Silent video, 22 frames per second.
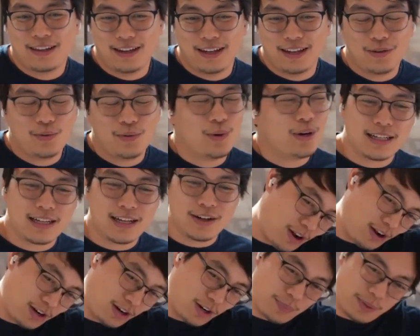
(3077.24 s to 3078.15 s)
Okay, let's
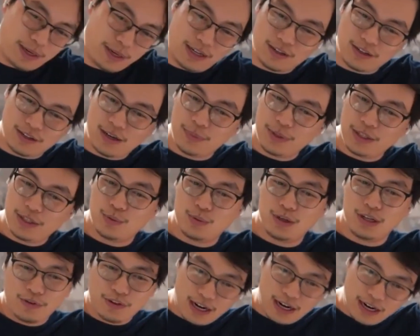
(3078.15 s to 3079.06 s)
talk about. So,
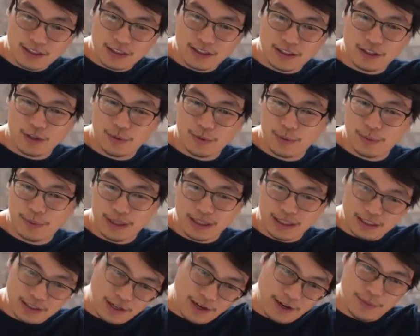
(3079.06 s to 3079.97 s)
we've talked a little bit
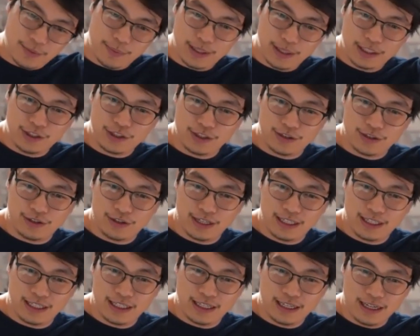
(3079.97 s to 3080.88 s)
about this automation,
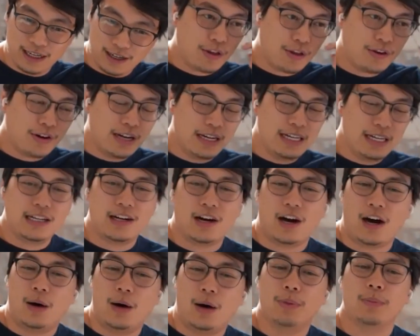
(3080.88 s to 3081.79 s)
right? Are there any
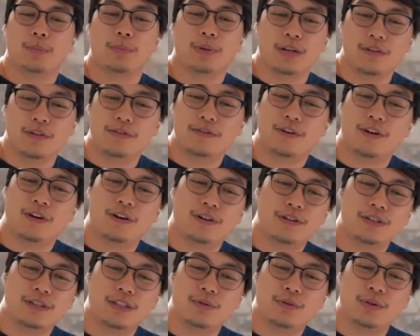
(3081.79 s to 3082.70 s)
common
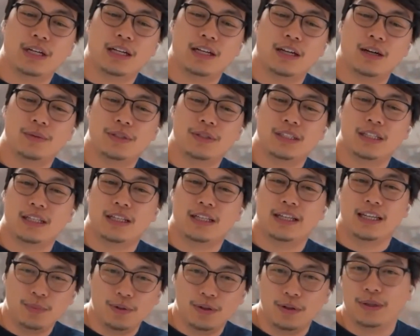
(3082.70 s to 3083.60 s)
pitfalls when it comes to
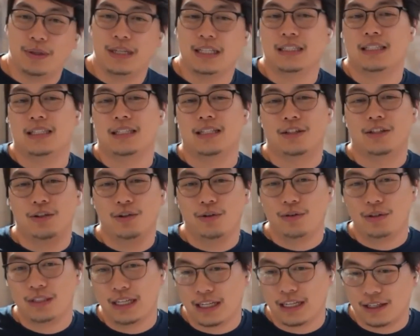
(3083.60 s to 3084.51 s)
implementing
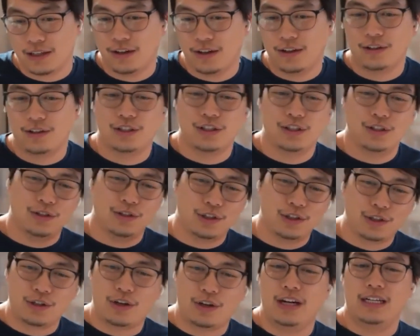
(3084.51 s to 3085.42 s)
new technology or
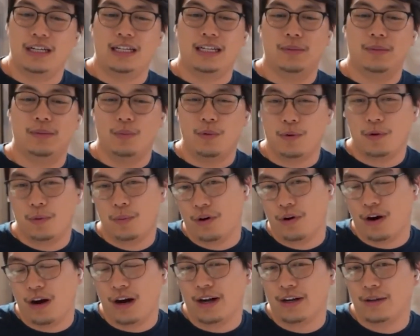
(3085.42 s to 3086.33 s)
trying to get more and
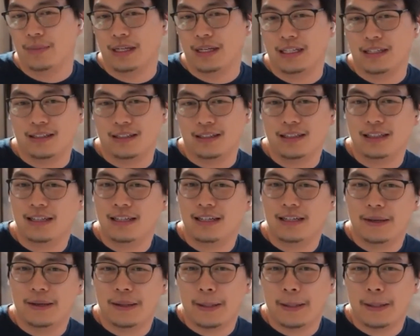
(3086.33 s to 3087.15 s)
more automated?